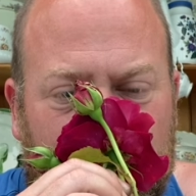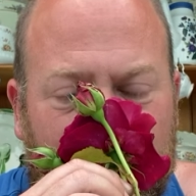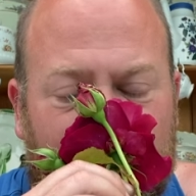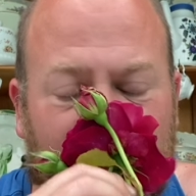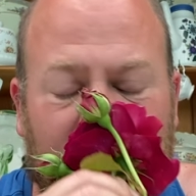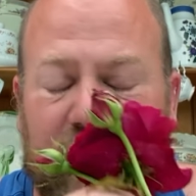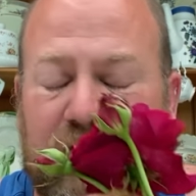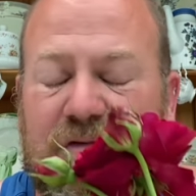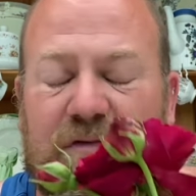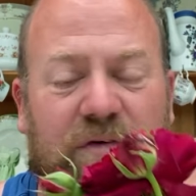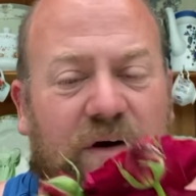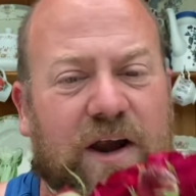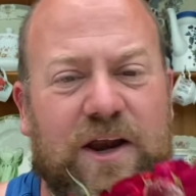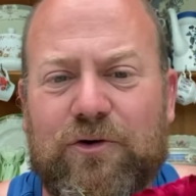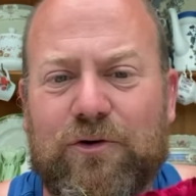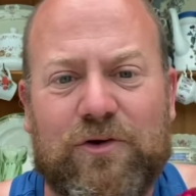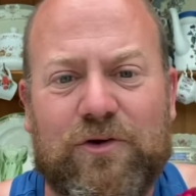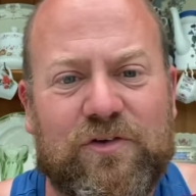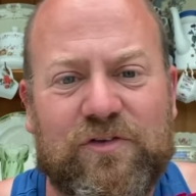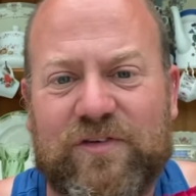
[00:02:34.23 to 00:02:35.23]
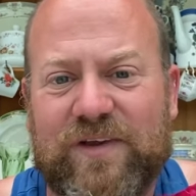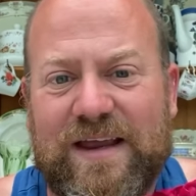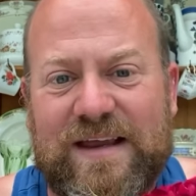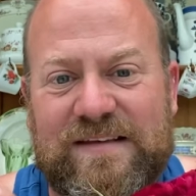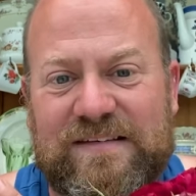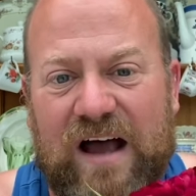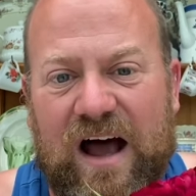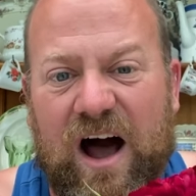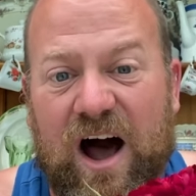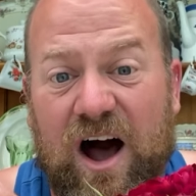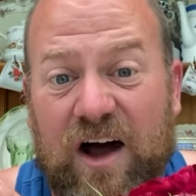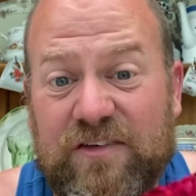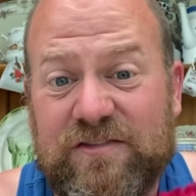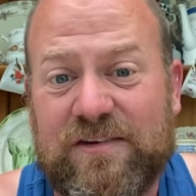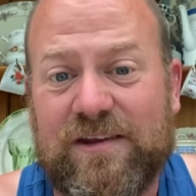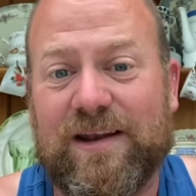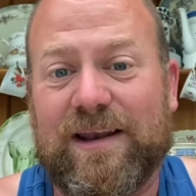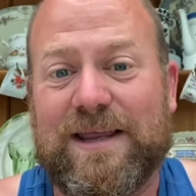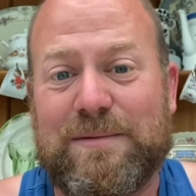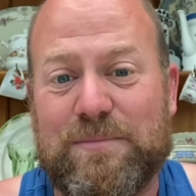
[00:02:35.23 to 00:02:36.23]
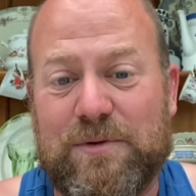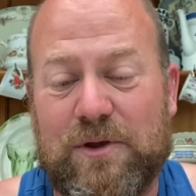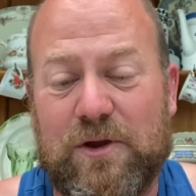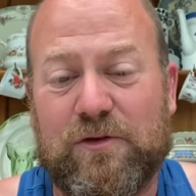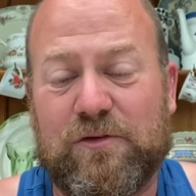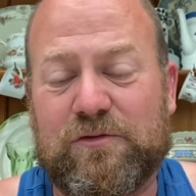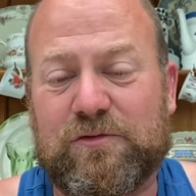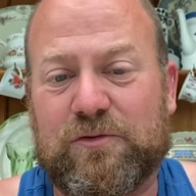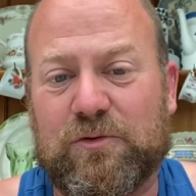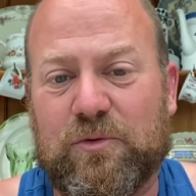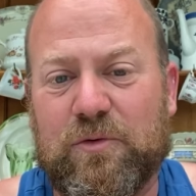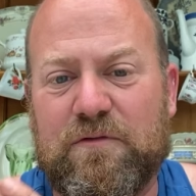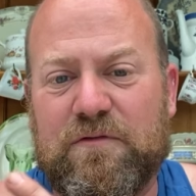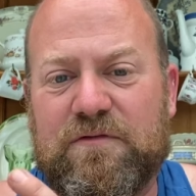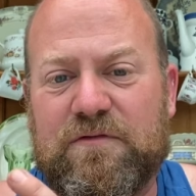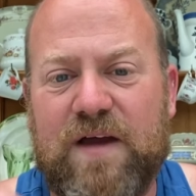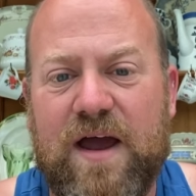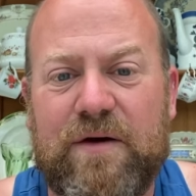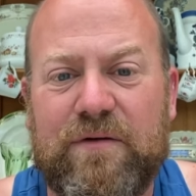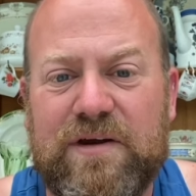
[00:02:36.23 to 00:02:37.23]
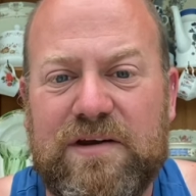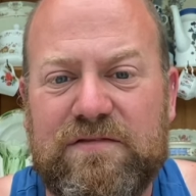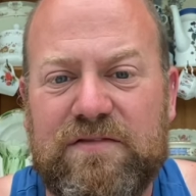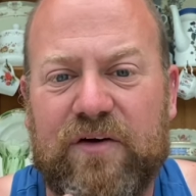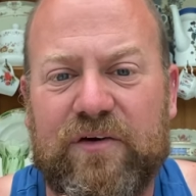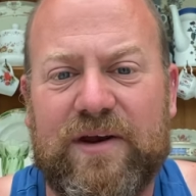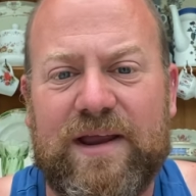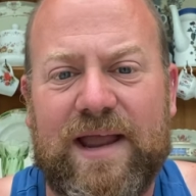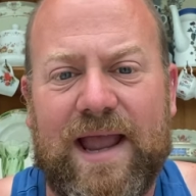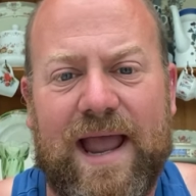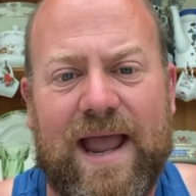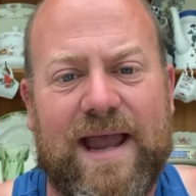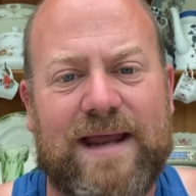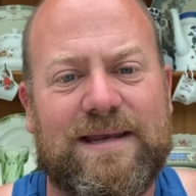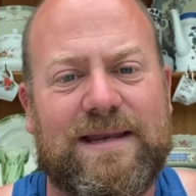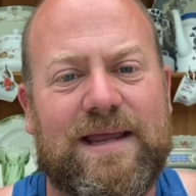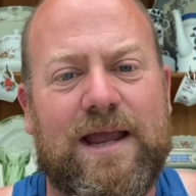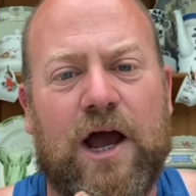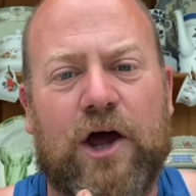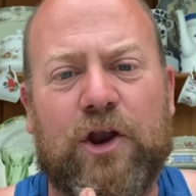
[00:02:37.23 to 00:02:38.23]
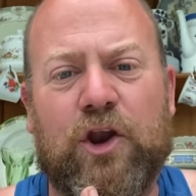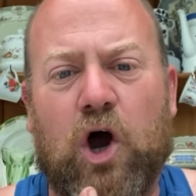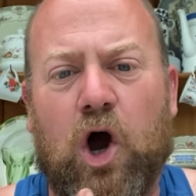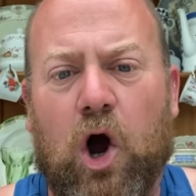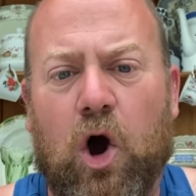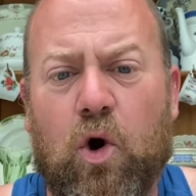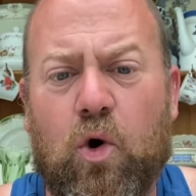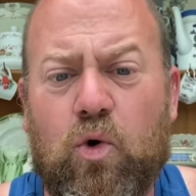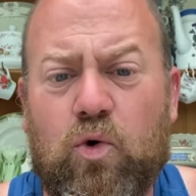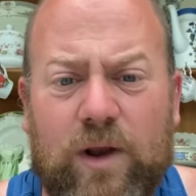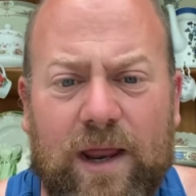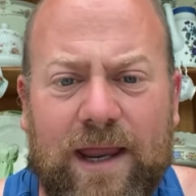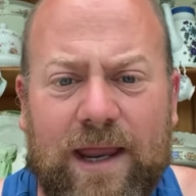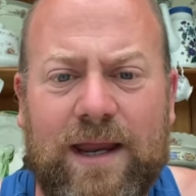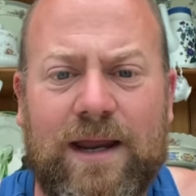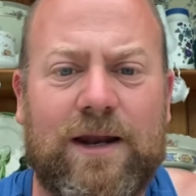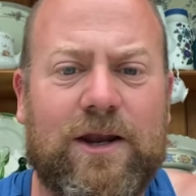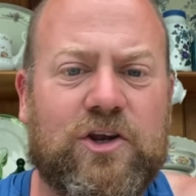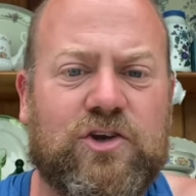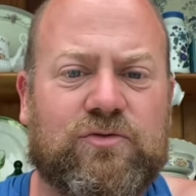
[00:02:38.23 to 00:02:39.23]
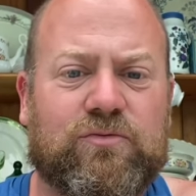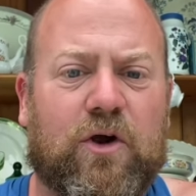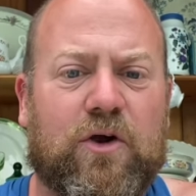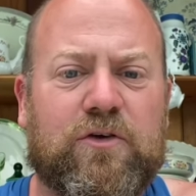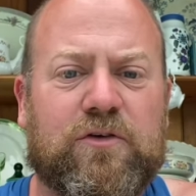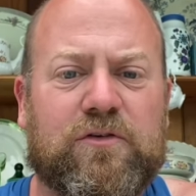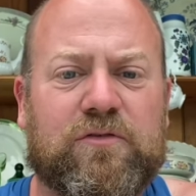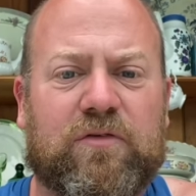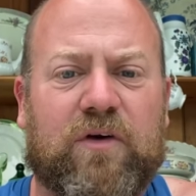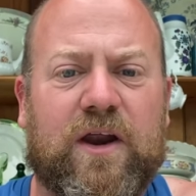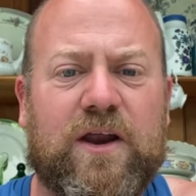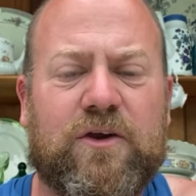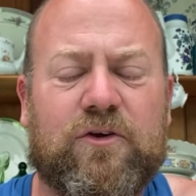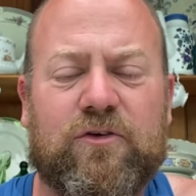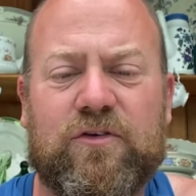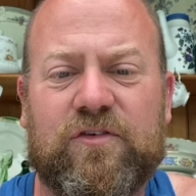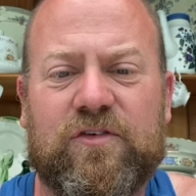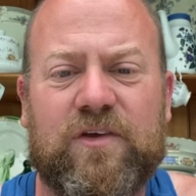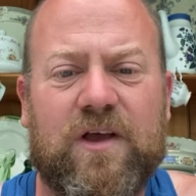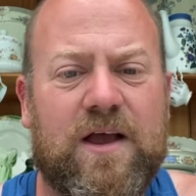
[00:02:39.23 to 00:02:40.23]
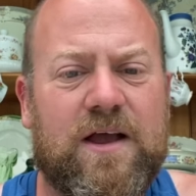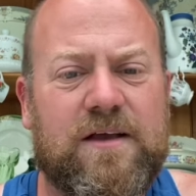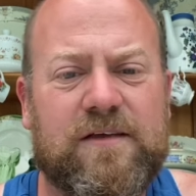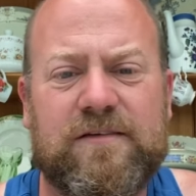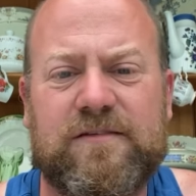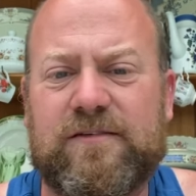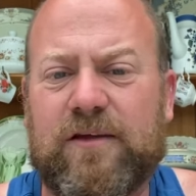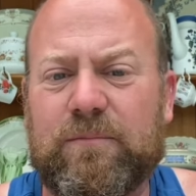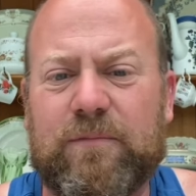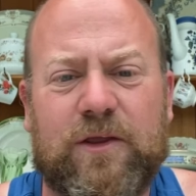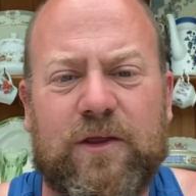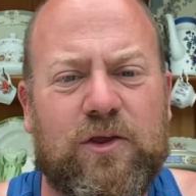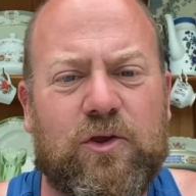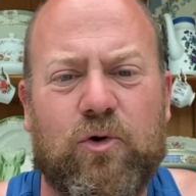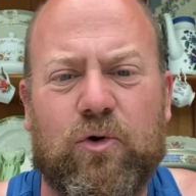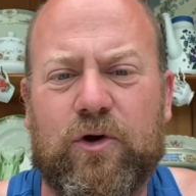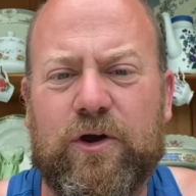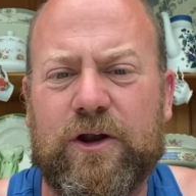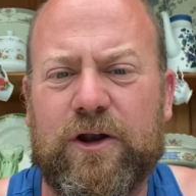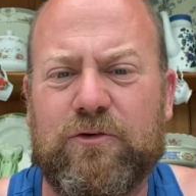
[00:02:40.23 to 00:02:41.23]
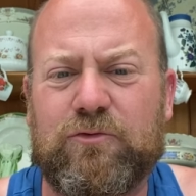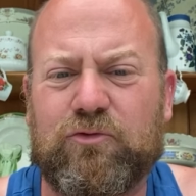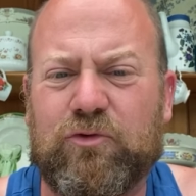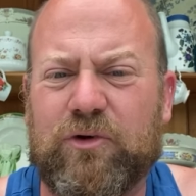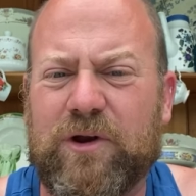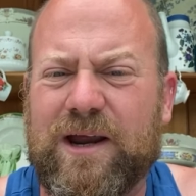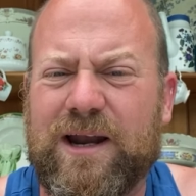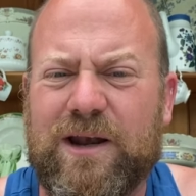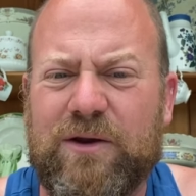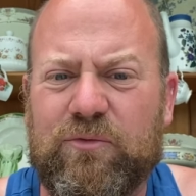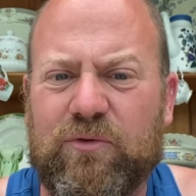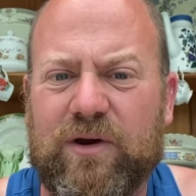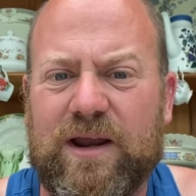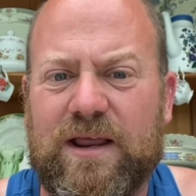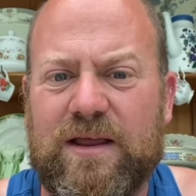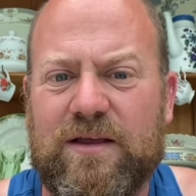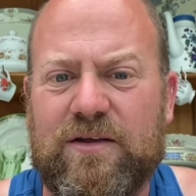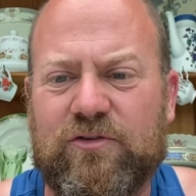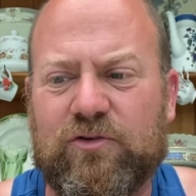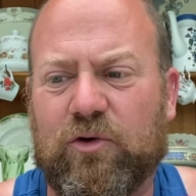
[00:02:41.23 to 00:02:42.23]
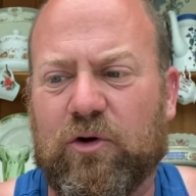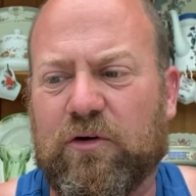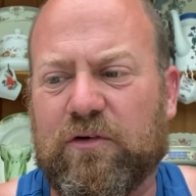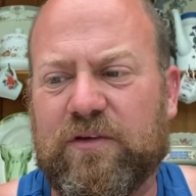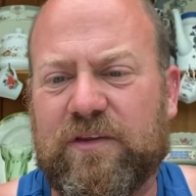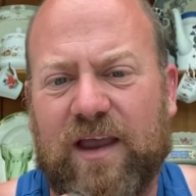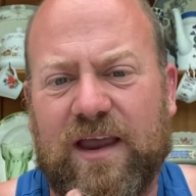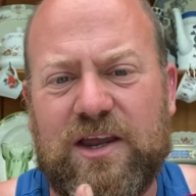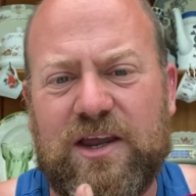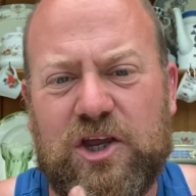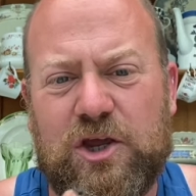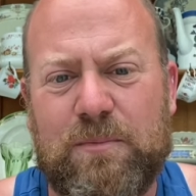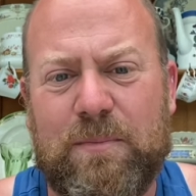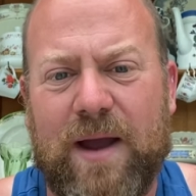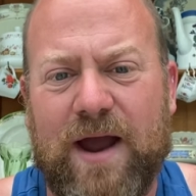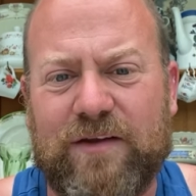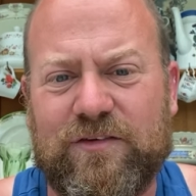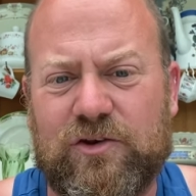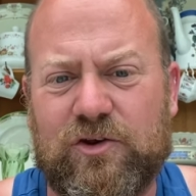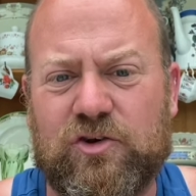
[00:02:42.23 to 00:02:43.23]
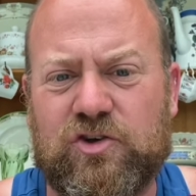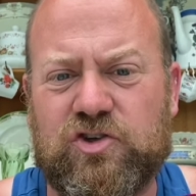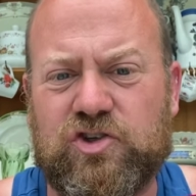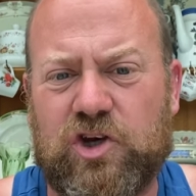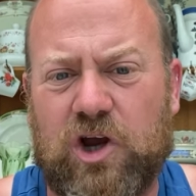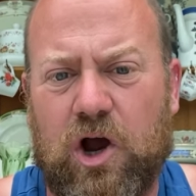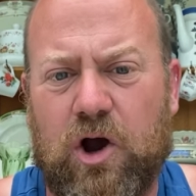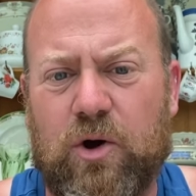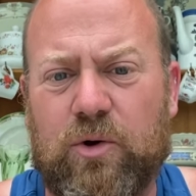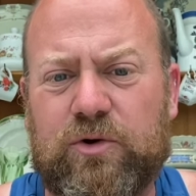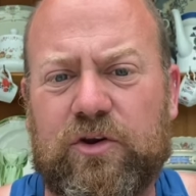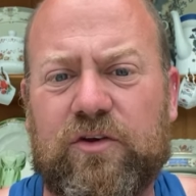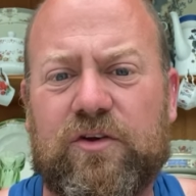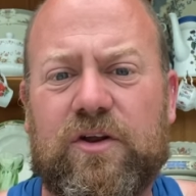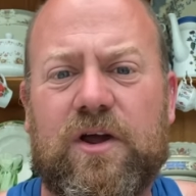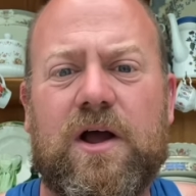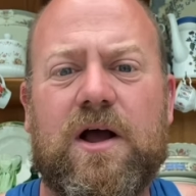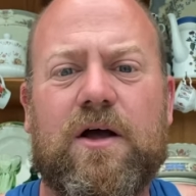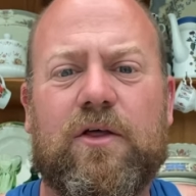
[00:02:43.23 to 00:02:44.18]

The fragrance is utterly beautiful, very, very heady, an old English rose fragrance, something you're going to really, really sort of take you back to your childhood,